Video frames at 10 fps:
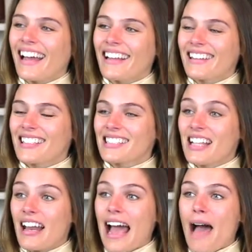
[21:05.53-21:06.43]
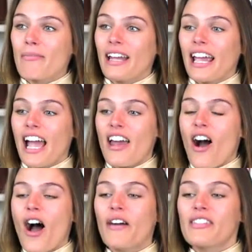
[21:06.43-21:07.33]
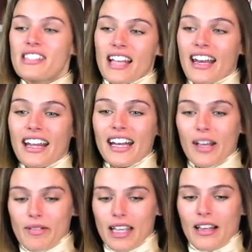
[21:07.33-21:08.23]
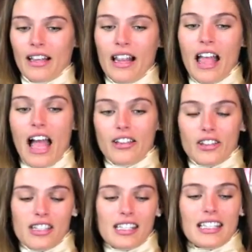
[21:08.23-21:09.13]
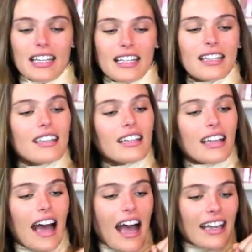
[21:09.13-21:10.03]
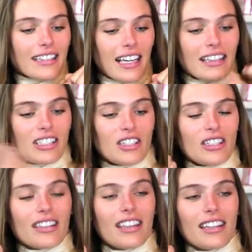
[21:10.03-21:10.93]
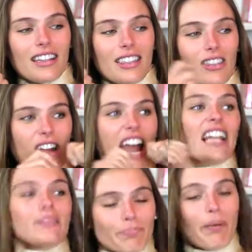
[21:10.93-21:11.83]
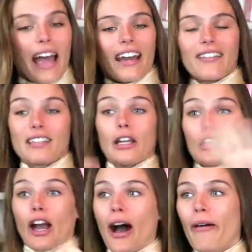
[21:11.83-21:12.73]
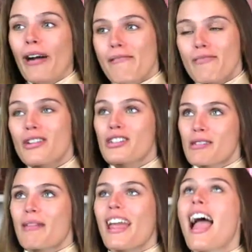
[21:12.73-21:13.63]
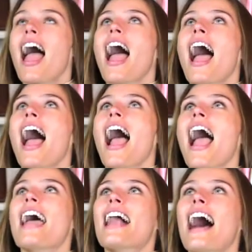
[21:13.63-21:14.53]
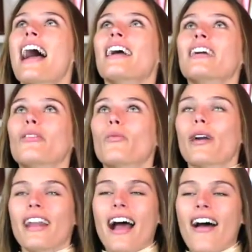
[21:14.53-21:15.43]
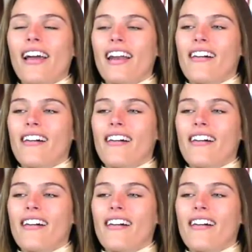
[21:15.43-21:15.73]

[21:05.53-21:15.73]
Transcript: like, this is not happening. And all of a sudden, it was like, I just see the guy take the thread, bite it, he was like, go, and pushes me. And I went out and